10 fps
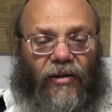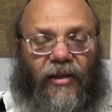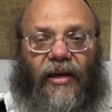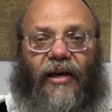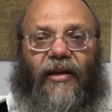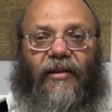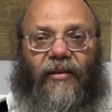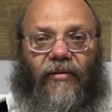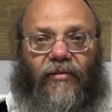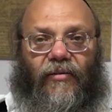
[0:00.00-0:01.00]
that
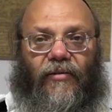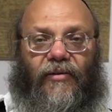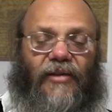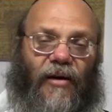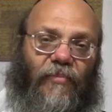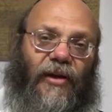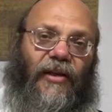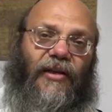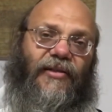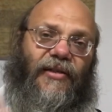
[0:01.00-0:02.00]

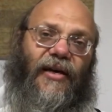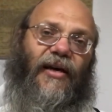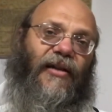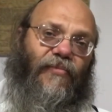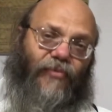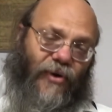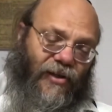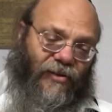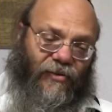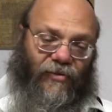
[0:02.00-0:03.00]
somebody sent a
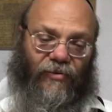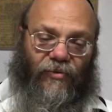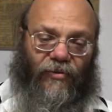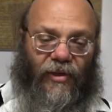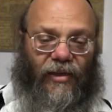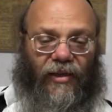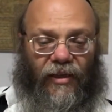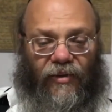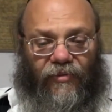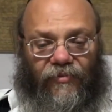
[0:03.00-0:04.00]
present to that
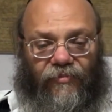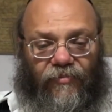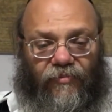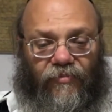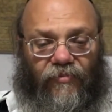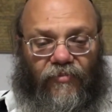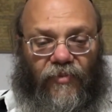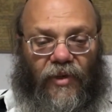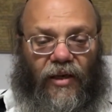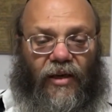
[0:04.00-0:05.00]
king.
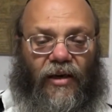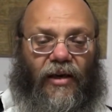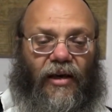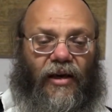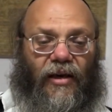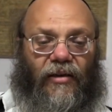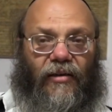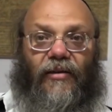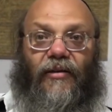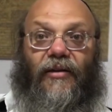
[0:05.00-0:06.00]
And
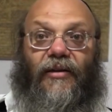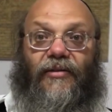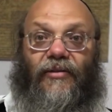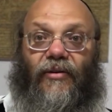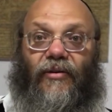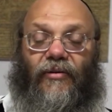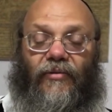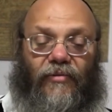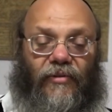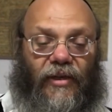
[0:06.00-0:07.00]
he saw
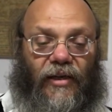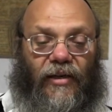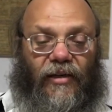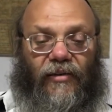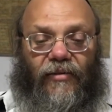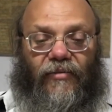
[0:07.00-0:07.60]
that